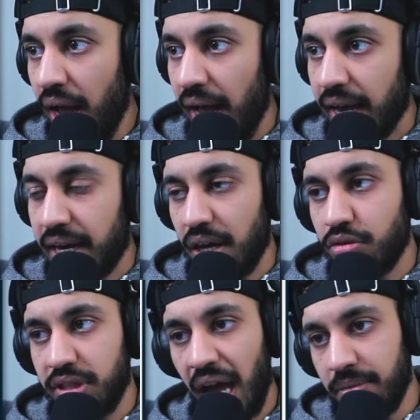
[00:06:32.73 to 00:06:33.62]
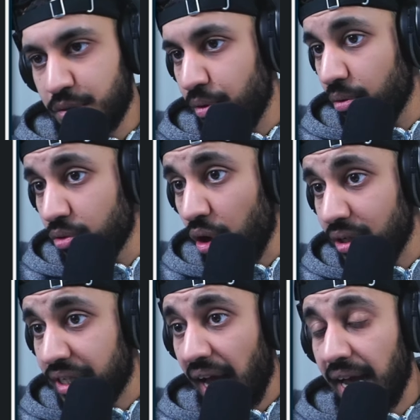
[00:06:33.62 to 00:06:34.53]
critical damage but will
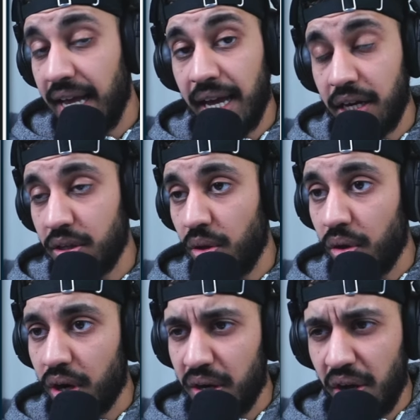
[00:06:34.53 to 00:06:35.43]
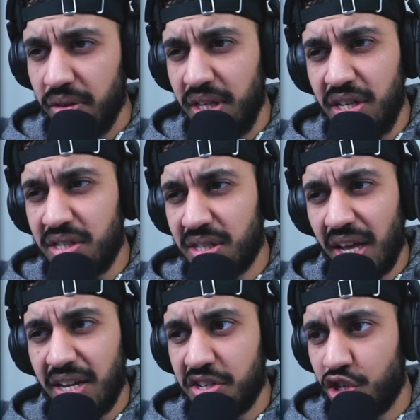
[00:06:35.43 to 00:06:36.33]
not die any longer. Now, these
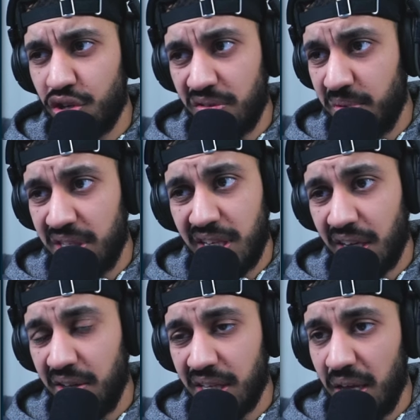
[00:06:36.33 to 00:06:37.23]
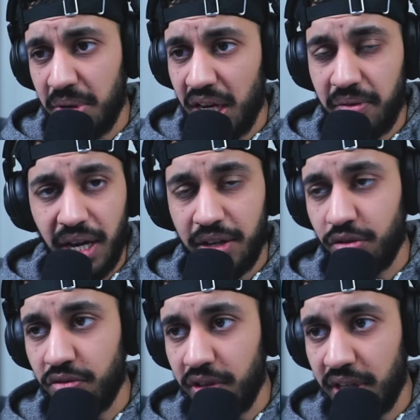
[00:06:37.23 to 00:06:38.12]
things should have been taken out the game anyway. I
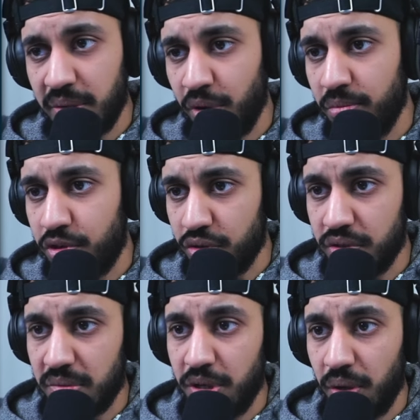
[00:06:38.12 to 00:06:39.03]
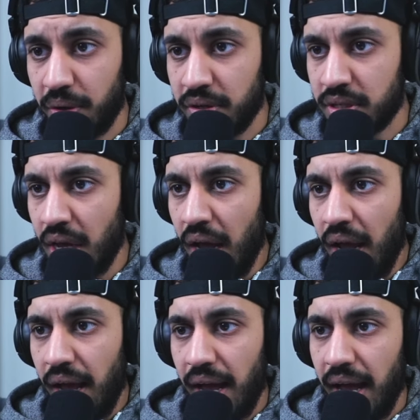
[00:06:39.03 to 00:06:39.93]
don't really like the bomb drones, to be honest.
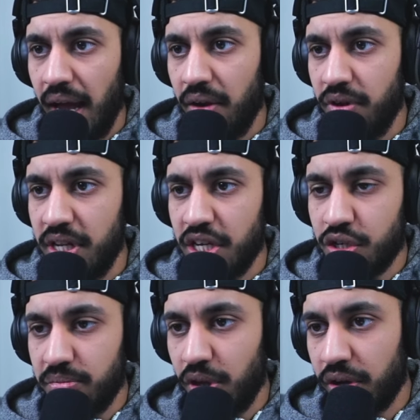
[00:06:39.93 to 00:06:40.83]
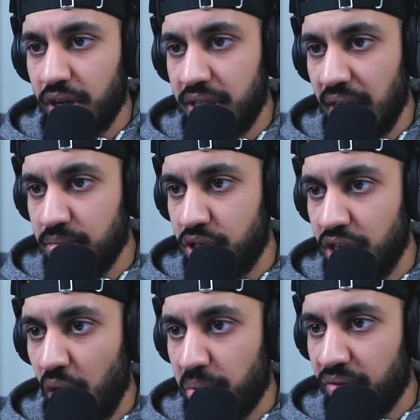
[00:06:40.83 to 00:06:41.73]
Radiation blocker DMZ
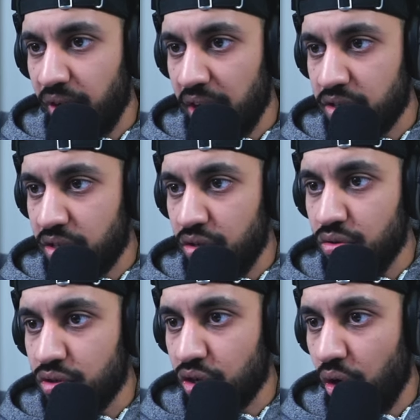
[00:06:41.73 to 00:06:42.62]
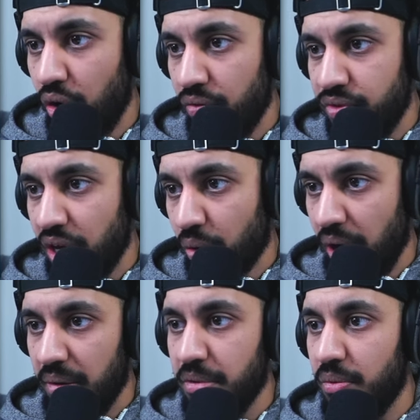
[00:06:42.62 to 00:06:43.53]
now prevents the use of the
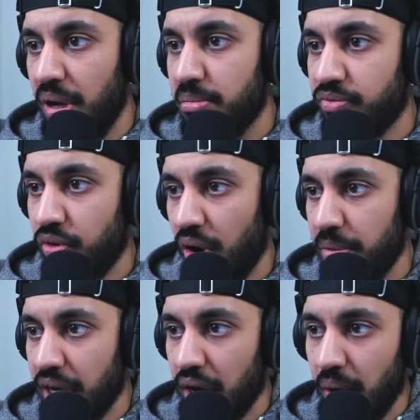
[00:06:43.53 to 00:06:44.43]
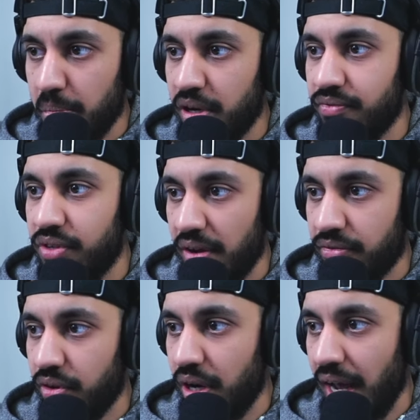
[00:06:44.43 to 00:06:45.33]
equipment when performing a number of
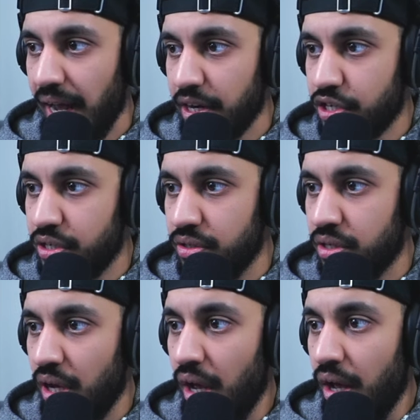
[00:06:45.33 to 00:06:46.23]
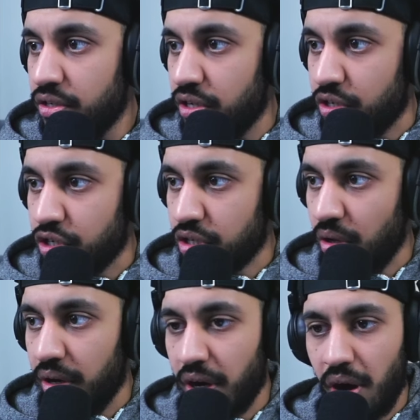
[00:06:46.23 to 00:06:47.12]
different actions, such as
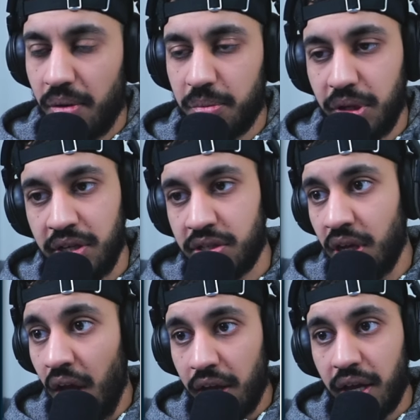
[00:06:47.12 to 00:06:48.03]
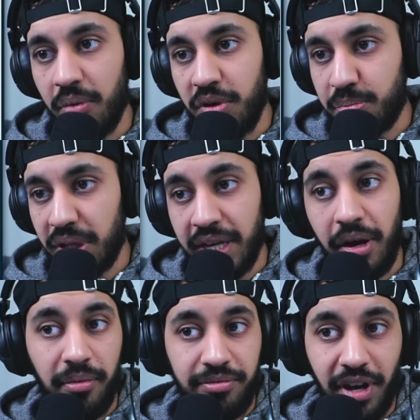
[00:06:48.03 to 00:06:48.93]
slotting an armor plates. Can we play
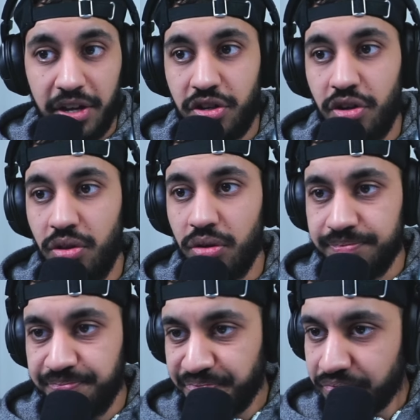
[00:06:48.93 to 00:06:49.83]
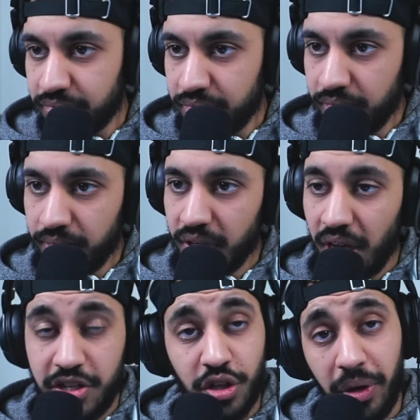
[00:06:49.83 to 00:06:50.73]
up faster though?
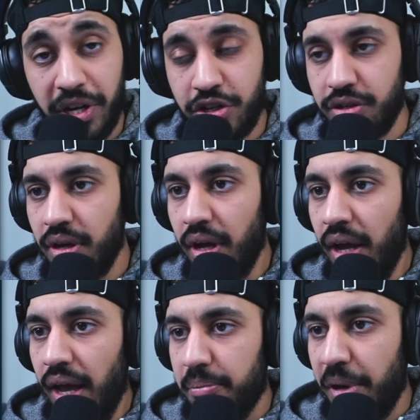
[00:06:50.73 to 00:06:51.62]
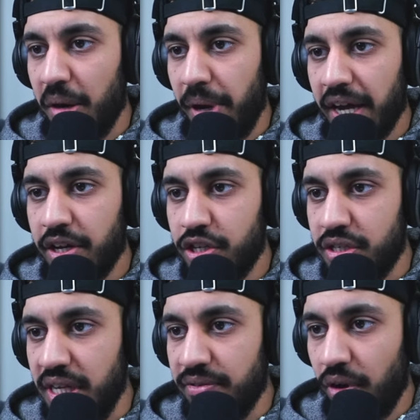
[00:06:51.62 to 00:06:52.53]
Is the question. Perk packages,
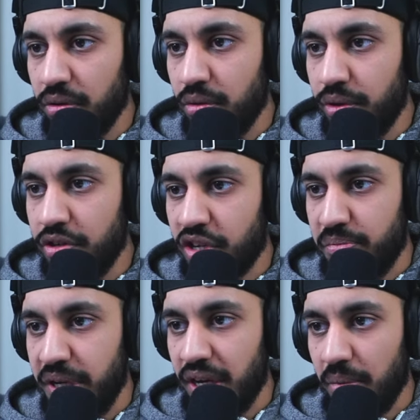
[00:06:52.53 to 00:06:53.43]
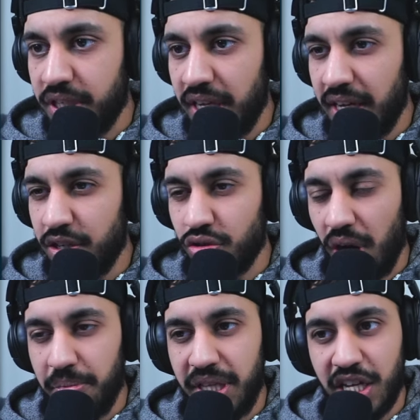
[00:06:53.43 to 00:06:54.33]
default loadouts have been updated. So
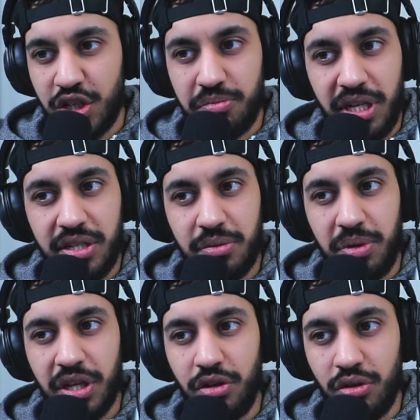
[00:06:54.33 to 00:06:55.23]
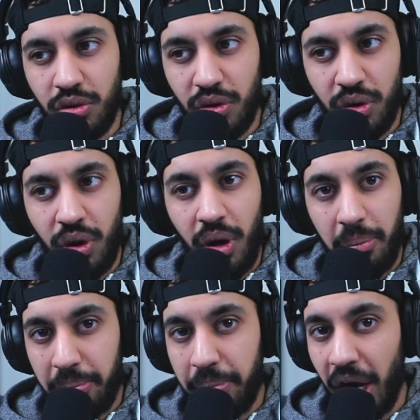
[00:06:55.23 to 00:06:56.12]
I mean, this means we can do
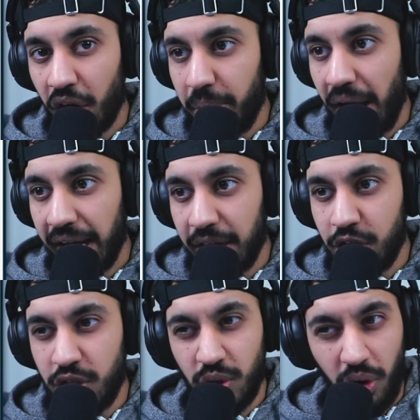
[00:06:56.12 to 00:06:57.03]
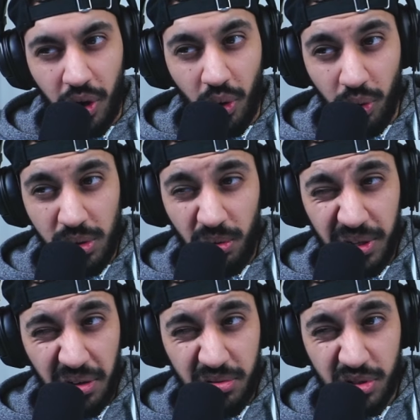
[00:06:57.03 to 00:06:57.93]
perk packages on our own
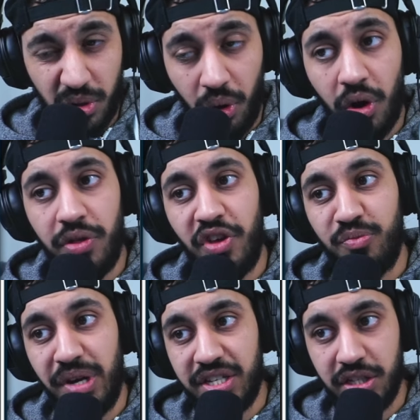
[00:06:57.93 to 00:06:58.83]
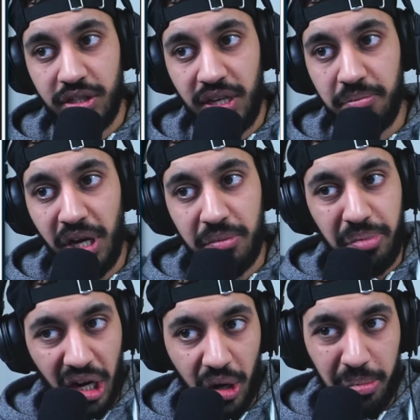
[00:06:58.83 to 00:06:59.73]
loadouts, or they've basically made
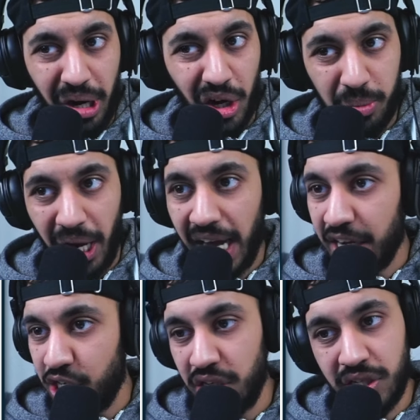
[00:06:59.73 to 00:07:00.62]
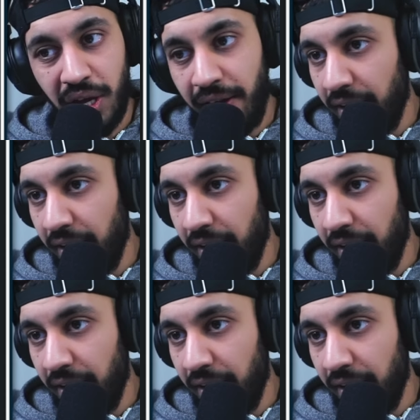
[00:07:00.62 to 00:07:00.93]
better perk packages.